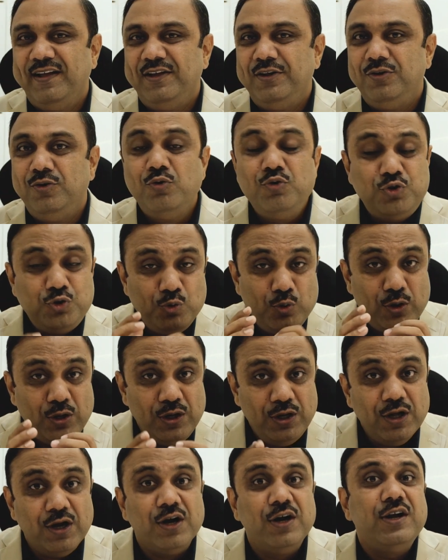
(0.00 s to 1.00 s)
You should
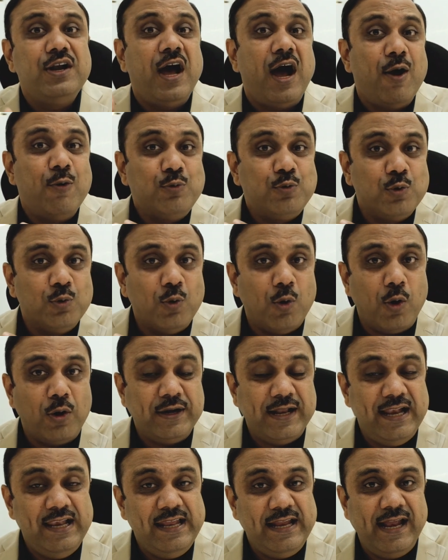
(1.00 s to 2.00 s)
learn how to
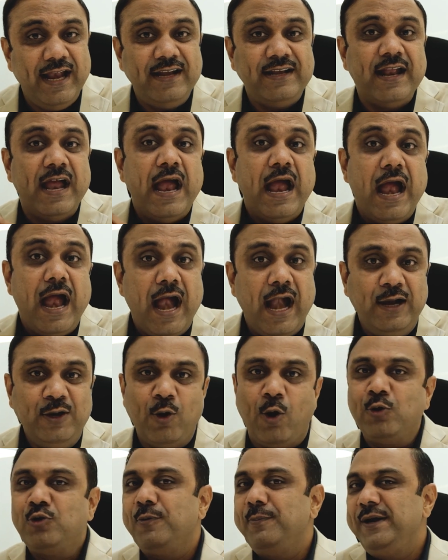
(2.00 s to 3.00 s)
delegate and
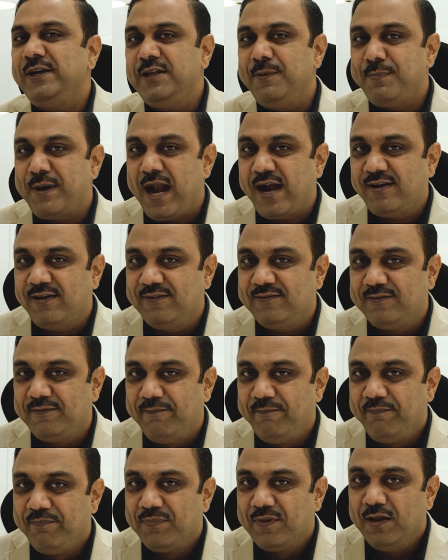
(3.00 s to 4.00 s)
automate the practice.
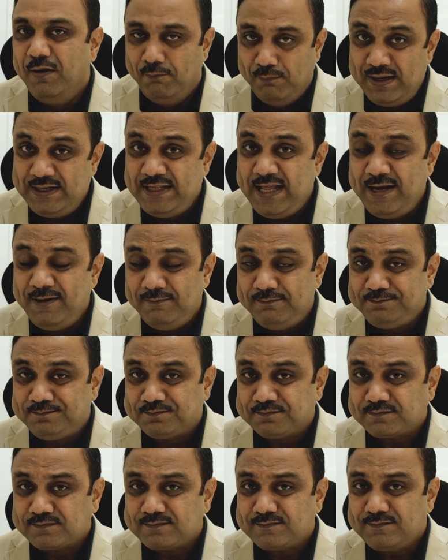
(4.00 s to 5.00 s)
But then,
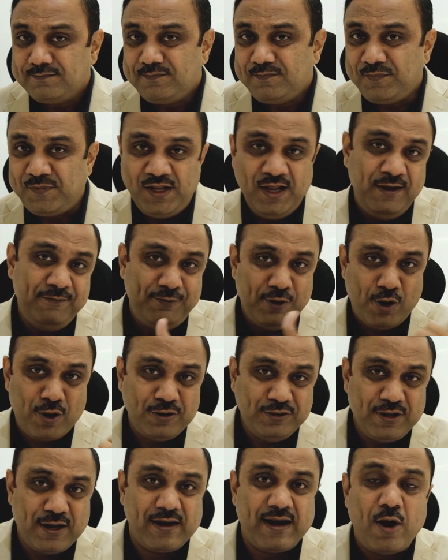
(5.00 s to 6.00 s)
if you're
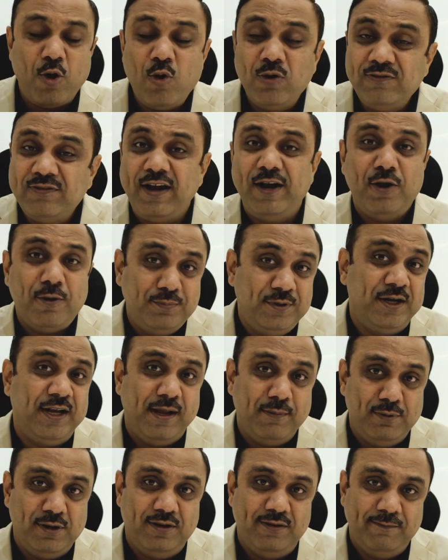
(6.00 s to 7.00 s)
on the wrong side of the
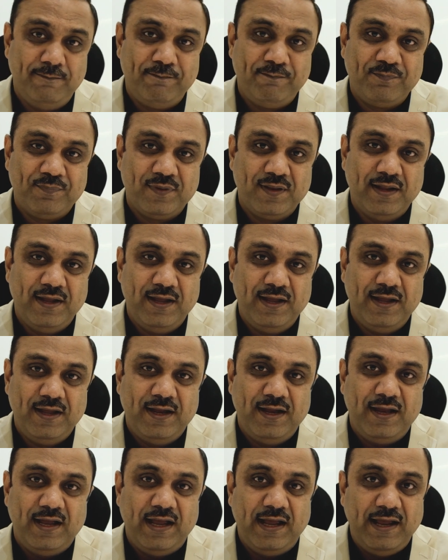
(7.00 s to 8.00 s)
table,
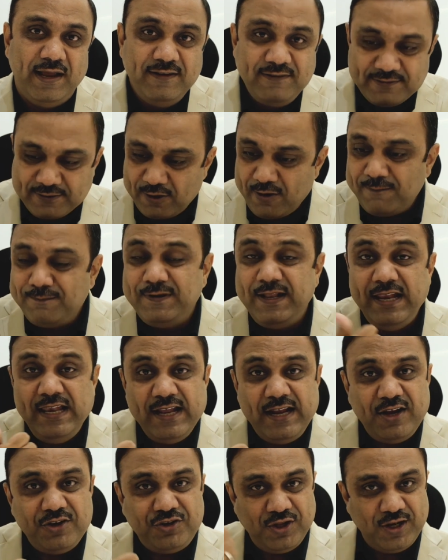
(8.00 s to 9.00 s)
instead of
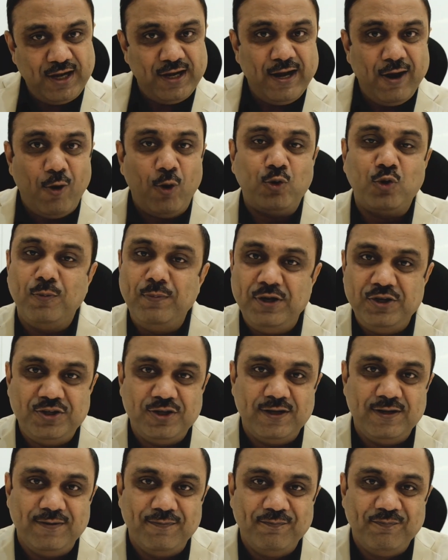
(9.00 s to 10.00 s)
delegation and
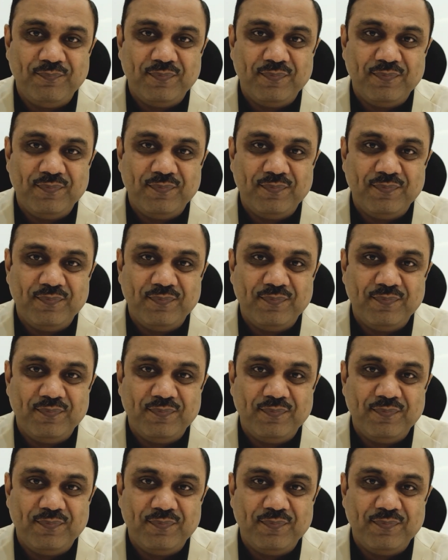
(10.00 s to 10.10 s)
automation,